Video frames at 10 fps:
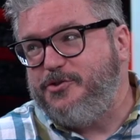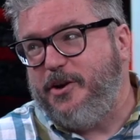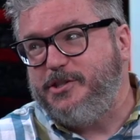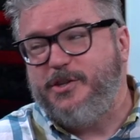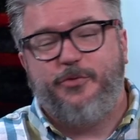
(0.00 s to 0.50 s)

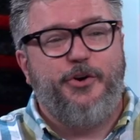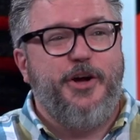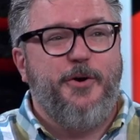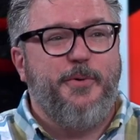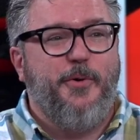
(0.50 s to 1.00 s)
instructions for
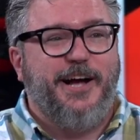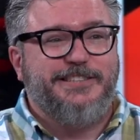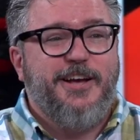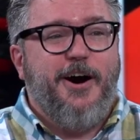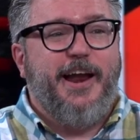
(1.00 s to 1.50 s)
Naomi
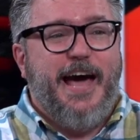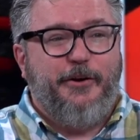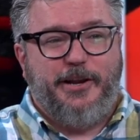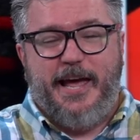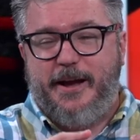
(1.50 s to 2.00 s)
Watts on
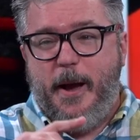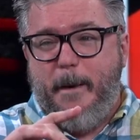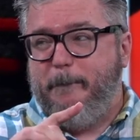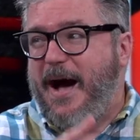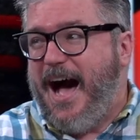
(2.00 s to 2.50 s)
how to like
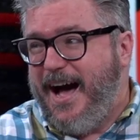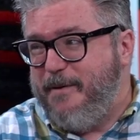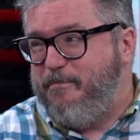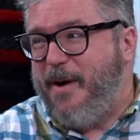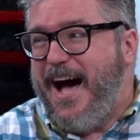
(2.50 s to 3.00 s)

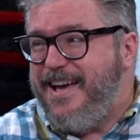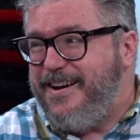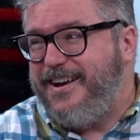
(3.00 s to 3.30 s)
buy a